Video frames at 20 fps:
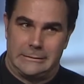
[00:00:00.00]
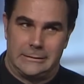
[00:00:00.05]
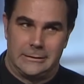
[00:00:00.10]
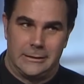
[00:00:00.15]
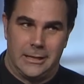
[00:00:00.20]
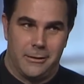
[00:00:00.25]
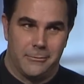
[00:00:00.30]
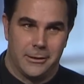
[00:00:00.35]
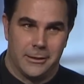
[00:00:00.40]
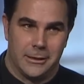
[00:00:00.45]

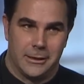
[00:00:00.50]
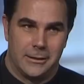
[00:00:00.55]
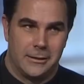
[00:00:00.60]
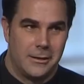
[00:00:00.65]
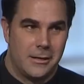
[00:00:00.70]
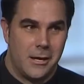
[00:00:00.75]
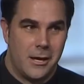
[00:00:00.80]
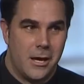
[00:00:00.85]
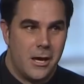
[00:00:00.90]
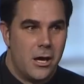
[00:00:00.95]
Not really.
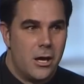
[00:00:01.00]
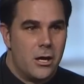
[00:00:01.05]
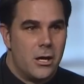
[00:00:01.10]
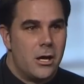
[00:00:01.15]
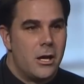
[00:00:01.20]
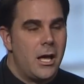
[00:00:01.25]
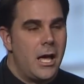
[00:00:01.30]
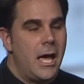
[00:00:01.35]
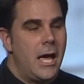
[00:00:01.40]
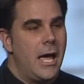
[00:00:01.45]

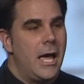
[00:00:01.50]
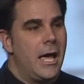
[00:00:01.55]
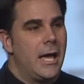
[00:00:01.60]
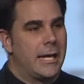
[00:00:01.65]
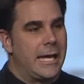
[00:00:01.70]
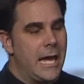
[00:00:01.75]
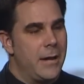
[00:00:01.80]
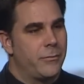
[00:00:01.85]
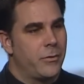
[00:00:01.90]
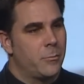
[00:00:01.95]
It
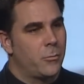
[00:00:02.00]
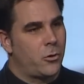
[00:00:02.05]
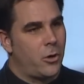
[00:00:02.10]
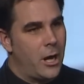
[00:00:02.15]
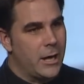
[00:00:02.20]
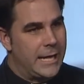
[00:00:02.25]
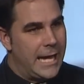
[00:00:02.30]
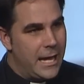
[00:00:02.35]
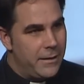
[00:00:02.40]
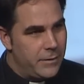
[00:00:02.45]
came from
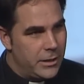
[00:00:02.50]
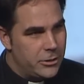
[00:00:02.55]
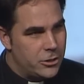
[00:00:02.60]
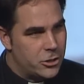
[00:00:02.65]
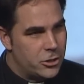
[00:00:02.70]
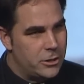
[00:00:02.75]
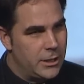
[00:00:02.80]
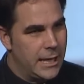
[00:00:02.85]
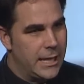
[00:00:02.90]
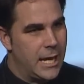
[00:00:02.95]

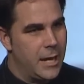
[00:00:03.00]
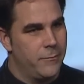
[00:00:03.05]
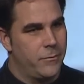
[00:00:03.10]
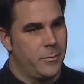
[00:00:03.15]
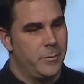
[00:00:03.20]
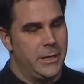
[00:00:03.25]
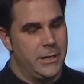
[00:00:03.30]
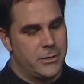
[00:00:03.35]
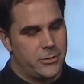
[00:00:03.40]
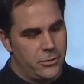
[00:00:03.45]
Krokevich. They came
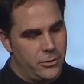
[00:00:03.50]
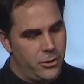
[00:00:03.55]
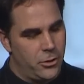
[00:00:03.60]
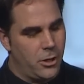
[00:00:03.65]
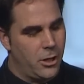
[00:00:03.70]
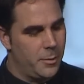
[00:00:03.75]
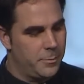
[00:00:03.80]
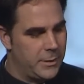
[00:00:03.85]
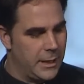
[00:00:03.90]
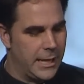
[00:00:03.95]
from Eastern
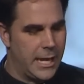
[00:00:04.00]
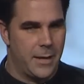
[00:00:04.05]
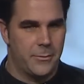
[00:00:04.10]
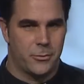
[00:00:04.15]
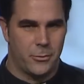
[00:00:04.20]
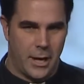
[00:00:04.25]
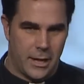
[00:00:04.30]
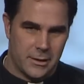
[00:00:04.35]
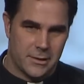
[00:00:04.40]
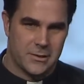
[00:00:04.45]
Europe. They came
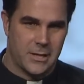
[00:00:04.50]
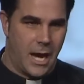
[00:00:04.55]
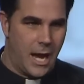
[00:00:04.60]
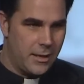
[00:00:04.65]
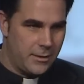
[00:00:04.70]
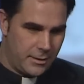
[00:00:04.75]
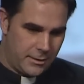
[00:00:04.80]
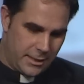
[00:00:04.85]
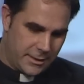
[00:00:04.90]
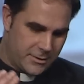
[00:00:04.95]
through Ellis
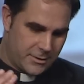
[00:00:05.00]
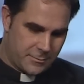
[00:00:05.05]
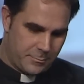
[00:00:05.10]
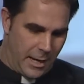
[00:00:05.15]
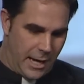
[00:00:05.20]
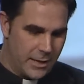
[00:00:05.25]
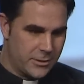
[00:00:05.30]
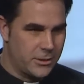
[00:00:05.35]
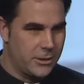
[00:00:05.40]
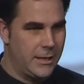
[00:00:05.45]
Island. They
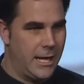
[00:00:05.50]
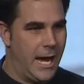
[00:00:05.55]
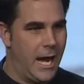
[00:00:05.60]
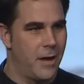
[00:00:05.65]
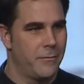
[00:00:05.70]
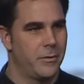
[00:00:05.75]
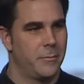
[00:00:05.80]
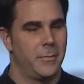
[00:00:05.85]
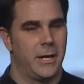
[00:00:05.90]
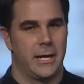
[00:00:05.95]
smashed it in
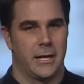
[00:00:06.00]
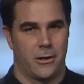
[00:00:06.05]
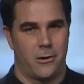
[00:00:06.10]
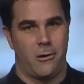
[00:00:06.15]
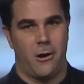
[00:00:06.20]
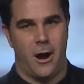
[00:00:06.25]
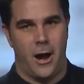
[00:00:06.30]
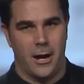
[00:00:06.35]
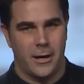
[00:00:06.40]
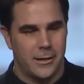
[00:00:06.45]
half and made it
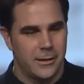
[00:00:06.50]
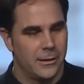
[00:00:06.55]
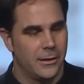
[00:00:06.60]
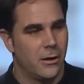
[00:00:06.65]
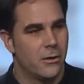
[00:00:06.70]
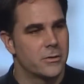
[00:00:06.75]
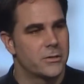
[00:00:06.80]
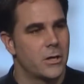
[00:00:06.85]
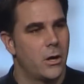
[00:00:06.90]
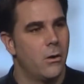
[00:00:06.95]
Croc,
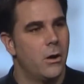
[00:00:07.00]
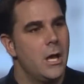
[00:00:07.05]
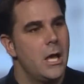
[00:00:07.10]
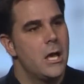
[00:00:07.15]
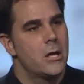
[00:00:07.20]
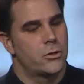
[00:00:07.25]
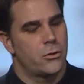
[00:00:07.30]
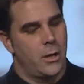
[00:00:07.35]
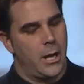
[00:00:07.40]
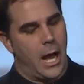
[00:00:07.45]
So
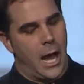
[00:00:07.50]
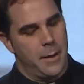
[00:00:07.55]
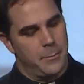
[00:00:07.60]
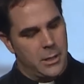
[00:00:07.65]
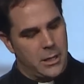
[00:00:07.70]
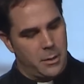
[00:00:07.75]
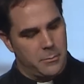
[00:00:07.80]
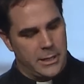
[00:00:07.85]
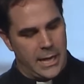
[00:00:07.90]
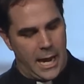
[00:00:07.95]
I
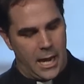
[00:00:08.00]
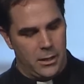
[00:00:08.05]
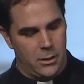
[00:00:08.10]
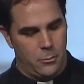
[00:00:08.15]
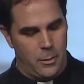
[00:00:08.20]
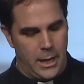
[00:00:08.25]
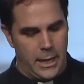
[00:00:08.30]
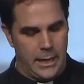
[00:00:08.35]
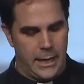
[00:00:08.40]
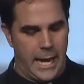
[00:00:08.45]
become
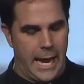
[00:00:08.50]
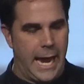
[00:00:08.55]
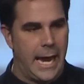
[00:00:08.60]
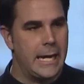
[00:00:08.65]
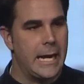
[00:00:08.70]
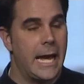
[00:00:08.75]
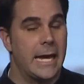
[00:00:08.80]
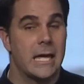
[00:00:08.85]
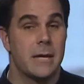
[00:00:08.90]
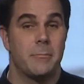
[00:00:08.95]
Calloway,
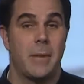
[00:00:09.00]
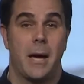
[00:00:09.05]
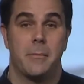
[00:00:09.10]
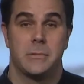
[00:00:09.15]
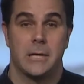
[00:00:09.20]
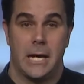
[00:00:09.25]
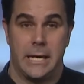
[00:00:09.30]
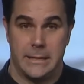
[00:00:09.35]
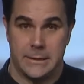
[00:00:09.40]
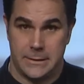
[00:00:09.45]
and I get
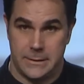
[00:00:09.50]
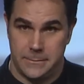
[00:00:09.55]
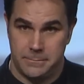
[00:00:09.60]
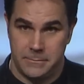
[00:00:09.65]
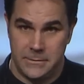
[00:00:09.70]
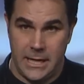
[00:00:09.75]
baptized.